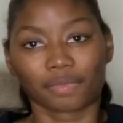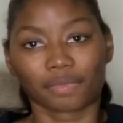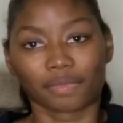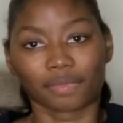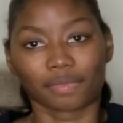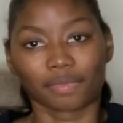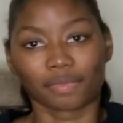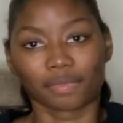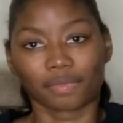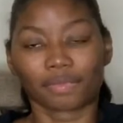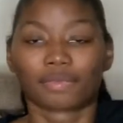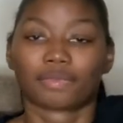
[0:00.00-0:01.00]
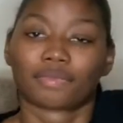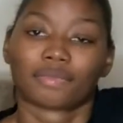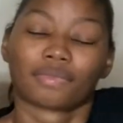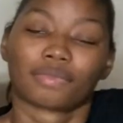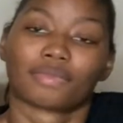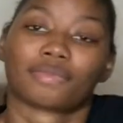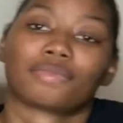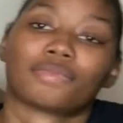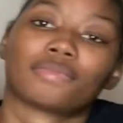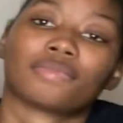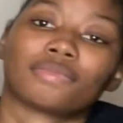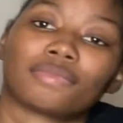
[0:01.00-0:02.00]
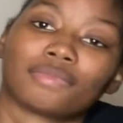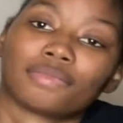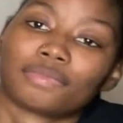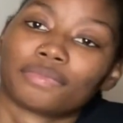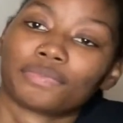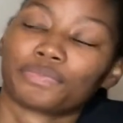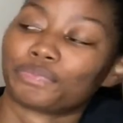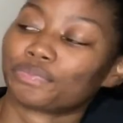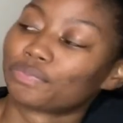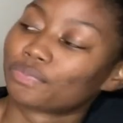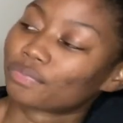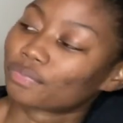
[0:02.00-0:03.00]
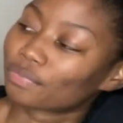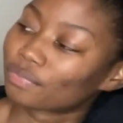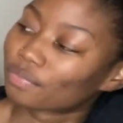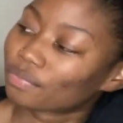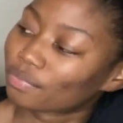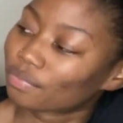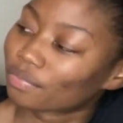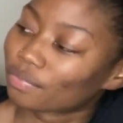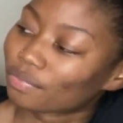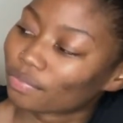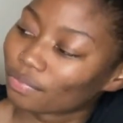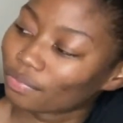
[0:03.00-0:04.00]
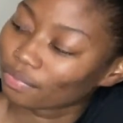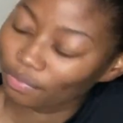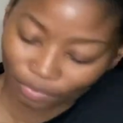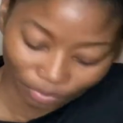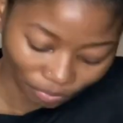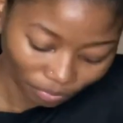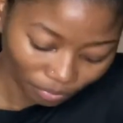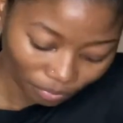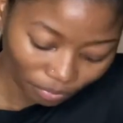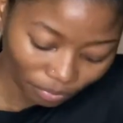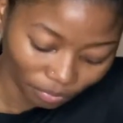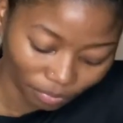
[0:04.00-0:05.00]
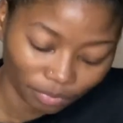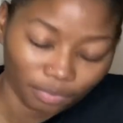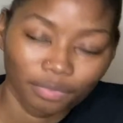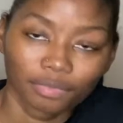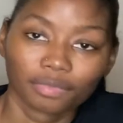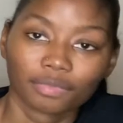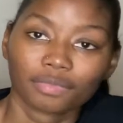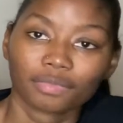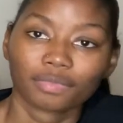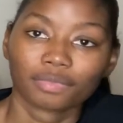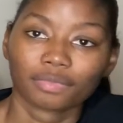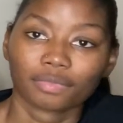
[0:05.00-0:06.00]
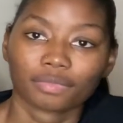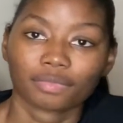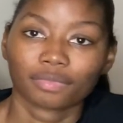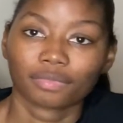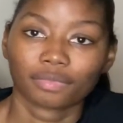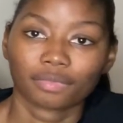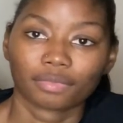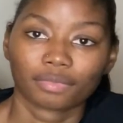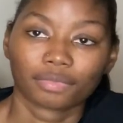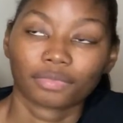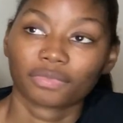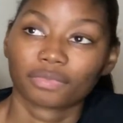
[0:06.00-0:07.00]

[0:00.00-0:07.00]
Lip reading: This person isn't speaking.